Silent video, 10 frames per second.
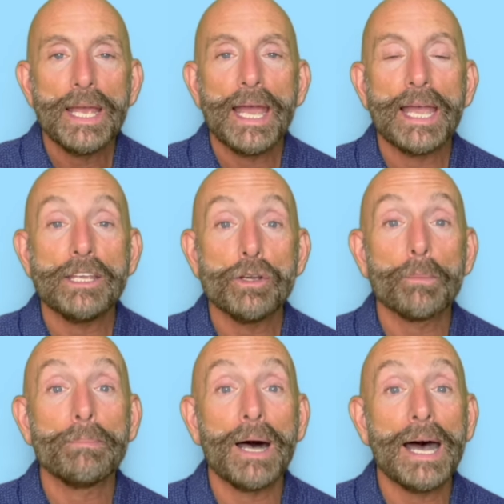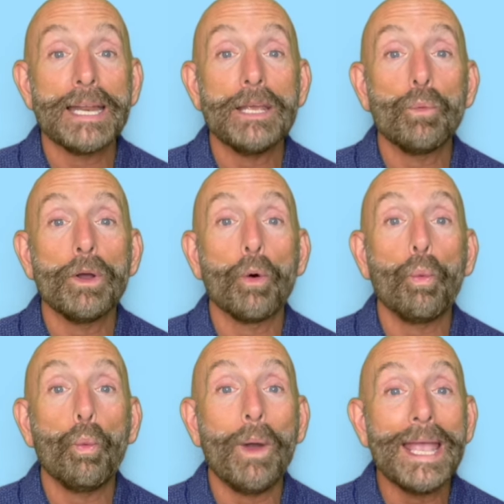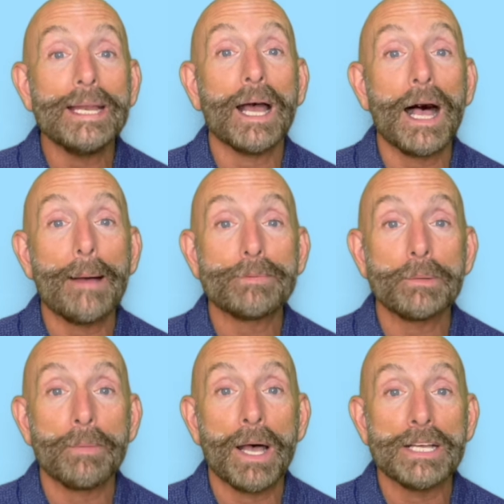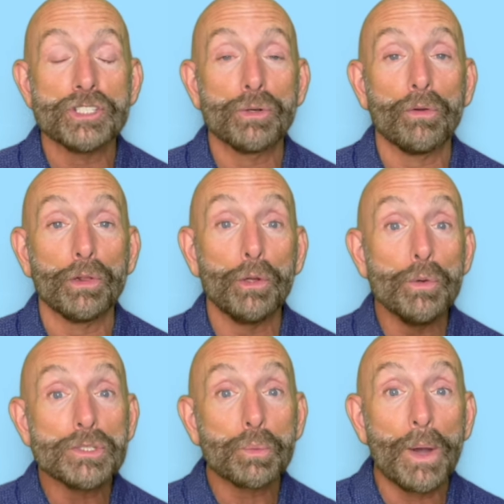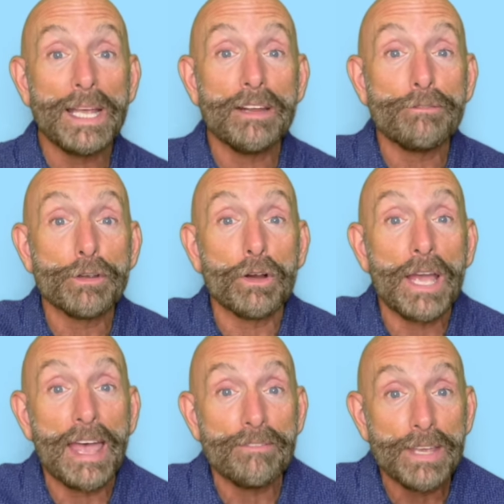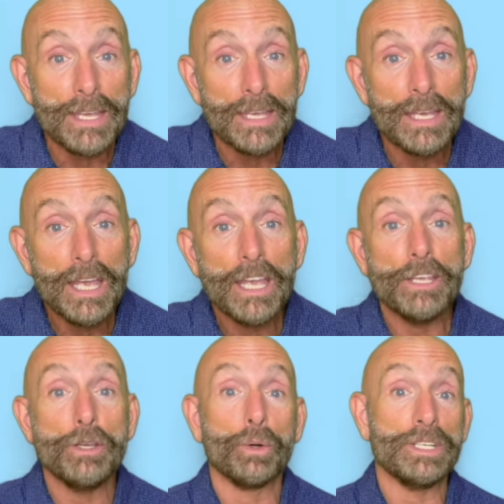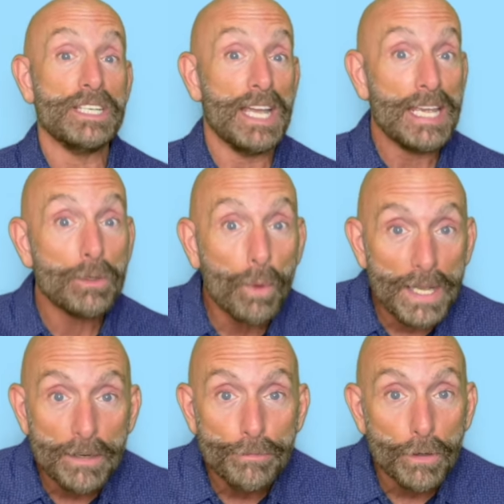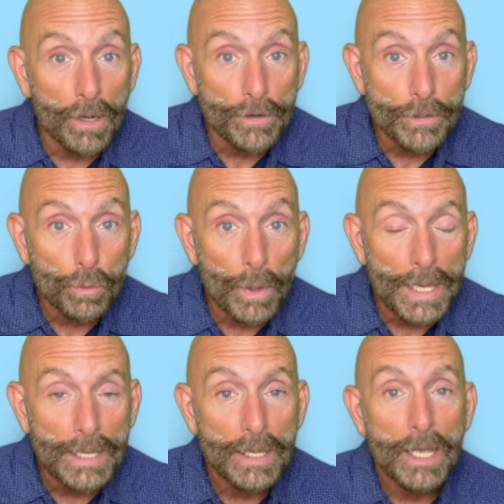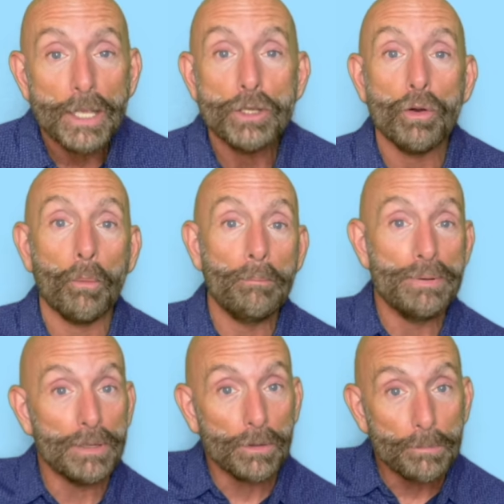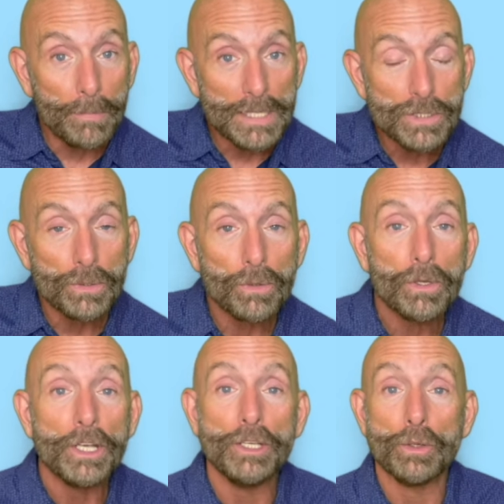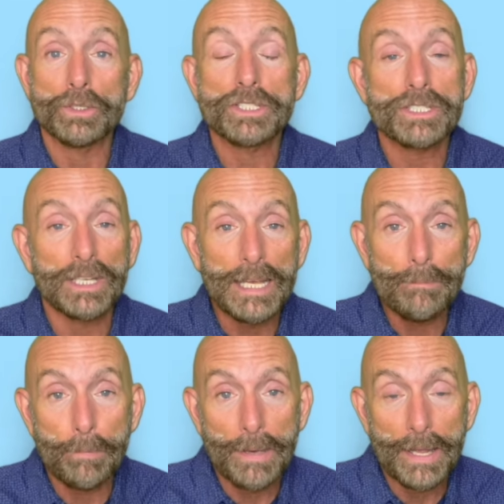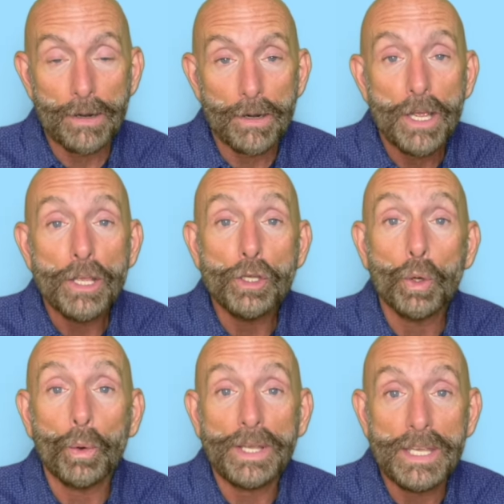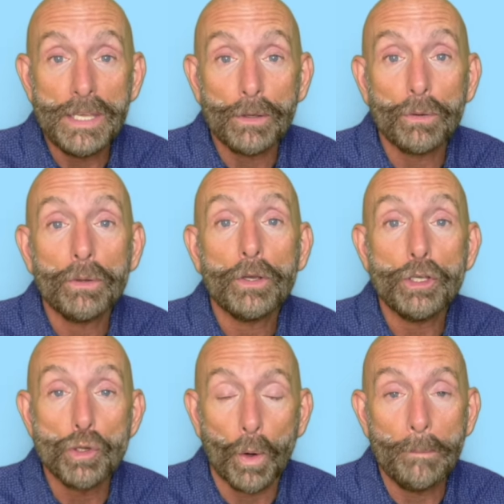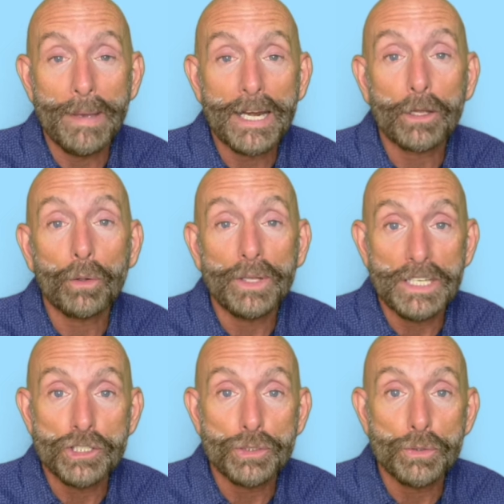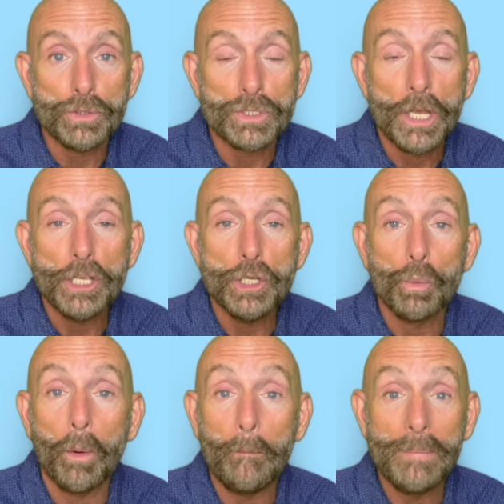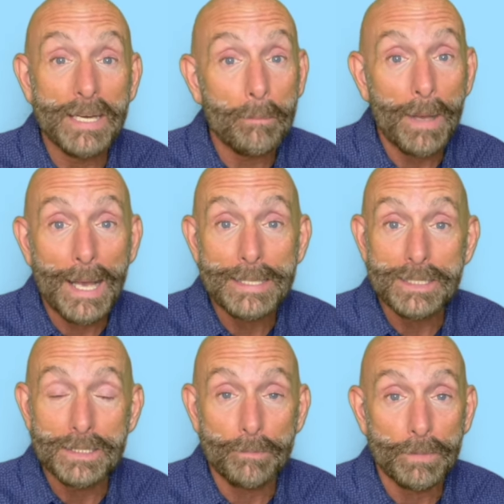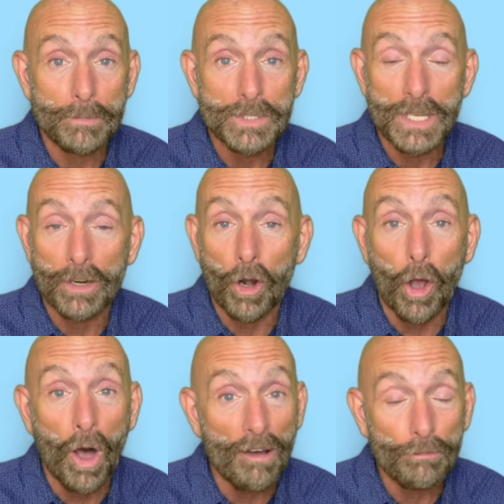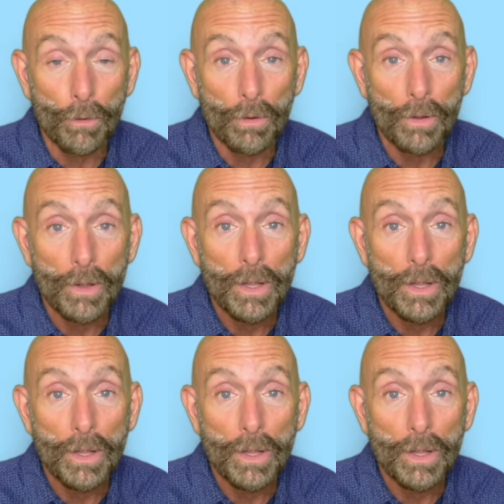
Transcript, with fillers: and your body will weight optimize. You'll lose weight if you're heavy. You'll gain weight if you're underweight. You'll build muscle. You'll sleep better. You'll heal your medical issues. You will minimize symptoms that are awful.